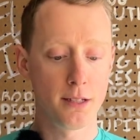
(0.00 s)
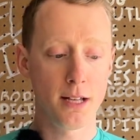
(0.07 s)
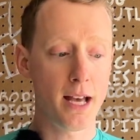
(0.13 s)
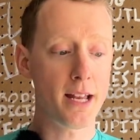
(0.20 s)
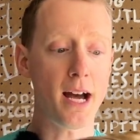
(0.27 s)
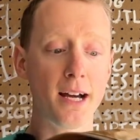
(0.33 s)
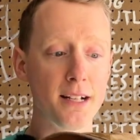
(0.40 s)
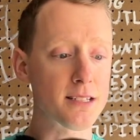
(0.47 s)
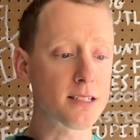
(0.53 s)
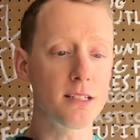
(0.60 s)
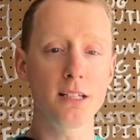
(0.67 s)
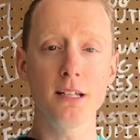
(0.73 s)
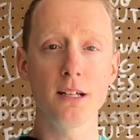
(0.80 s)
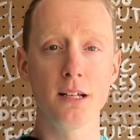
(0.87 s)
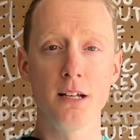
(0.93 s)
And
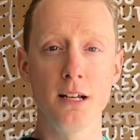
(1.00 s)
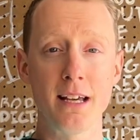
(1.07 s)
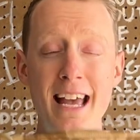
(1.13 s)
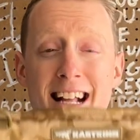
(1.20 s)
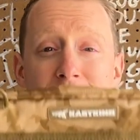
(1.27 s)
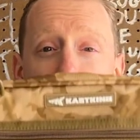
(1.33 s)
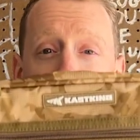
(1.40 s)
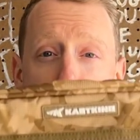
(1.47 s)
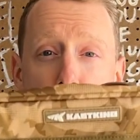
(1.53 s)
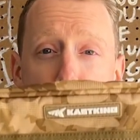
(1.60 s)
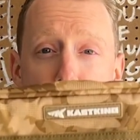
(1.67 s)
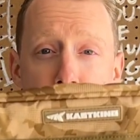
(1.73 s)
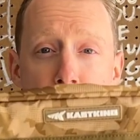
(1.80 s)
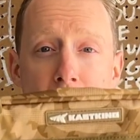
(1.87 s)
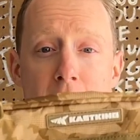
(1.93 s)
honestly, it's hard
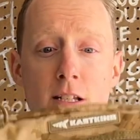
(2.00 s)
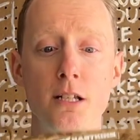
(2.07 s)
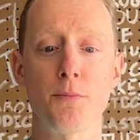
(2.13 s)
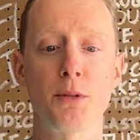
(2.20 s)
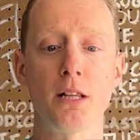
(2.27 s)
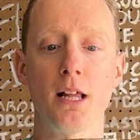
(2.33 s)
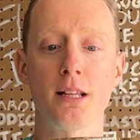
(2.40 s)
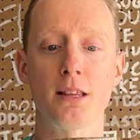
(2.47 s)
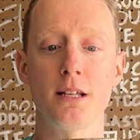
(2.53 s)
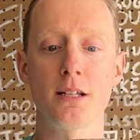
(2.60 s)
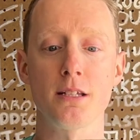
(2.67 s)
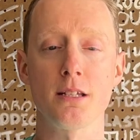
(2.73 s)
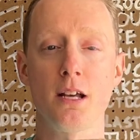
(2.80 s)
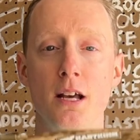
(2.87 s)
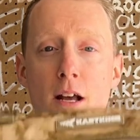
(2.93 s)
to find something like
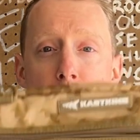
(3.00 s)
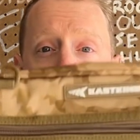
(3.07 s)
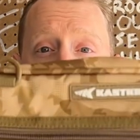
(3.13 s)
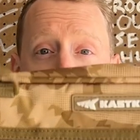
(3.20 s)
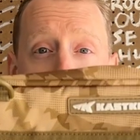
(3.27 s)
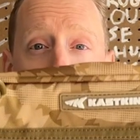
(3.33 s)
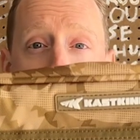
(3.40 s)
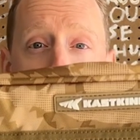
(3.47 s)
this for